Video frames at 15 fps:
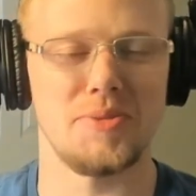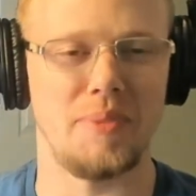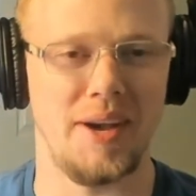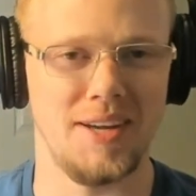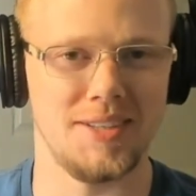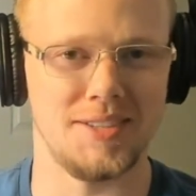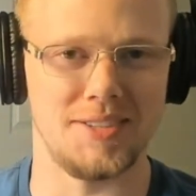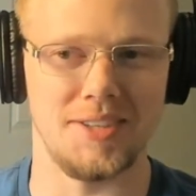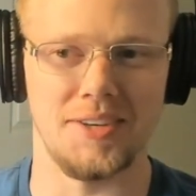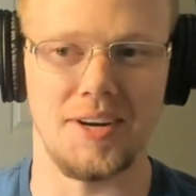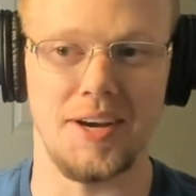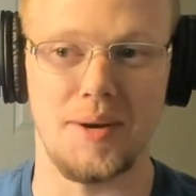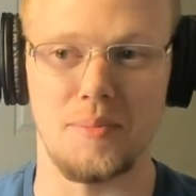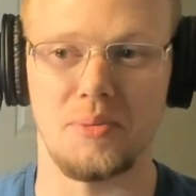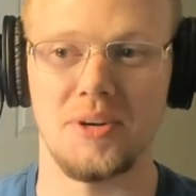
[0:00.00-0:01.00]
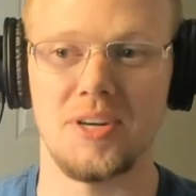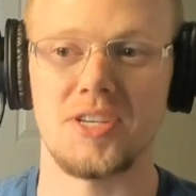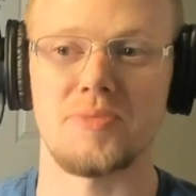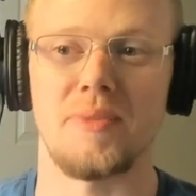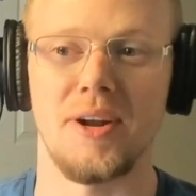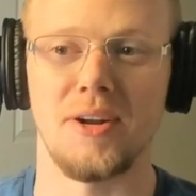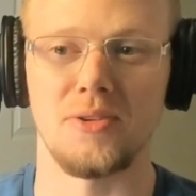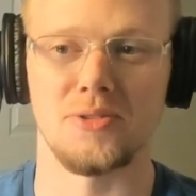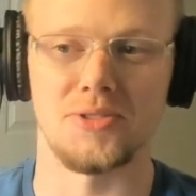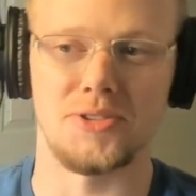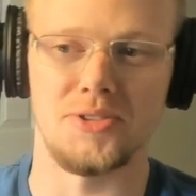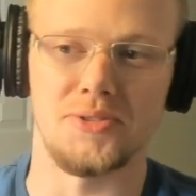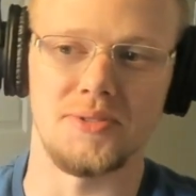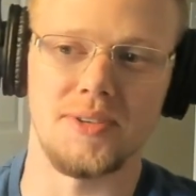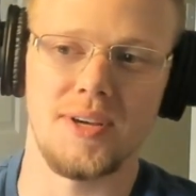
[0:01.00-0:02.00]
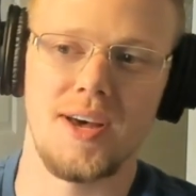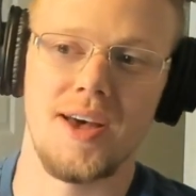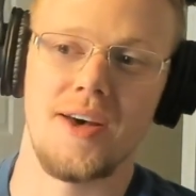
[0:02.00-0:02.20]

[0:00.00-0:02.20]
Bannister, a British medical student,